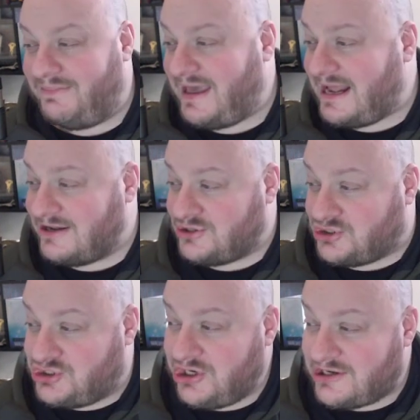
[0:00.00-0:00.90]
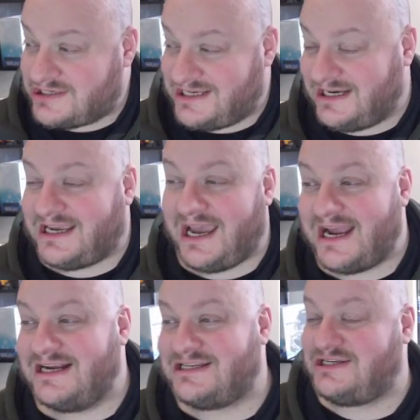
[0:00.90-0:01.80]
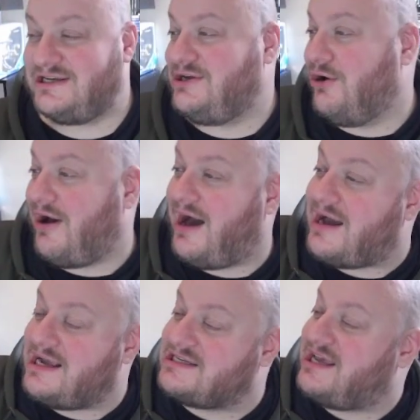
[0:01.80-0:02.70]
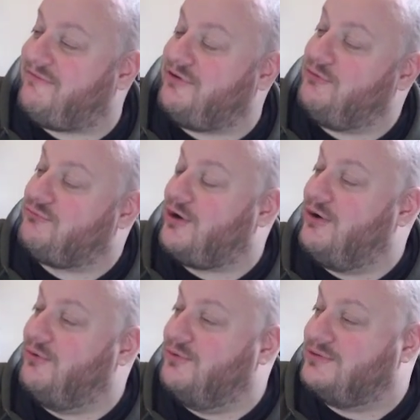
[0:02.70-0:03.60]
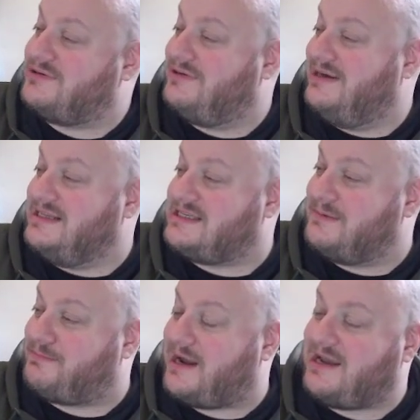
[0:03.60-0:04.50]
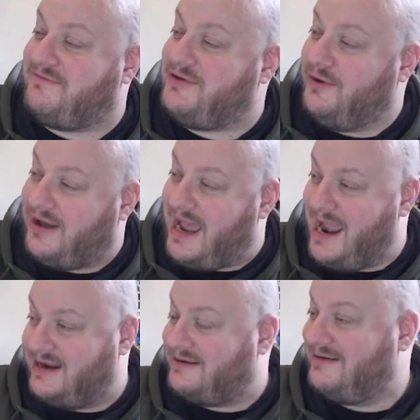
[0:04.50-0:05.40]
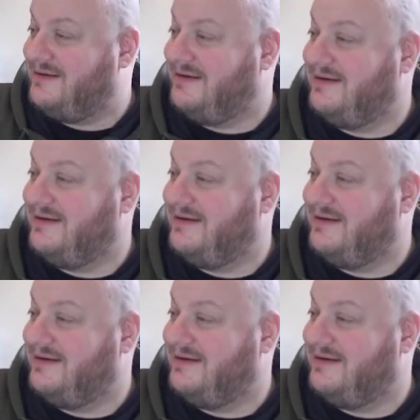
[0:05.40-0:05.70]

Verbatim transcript: And then, just in case your eyes haven't rolled into the back of your head,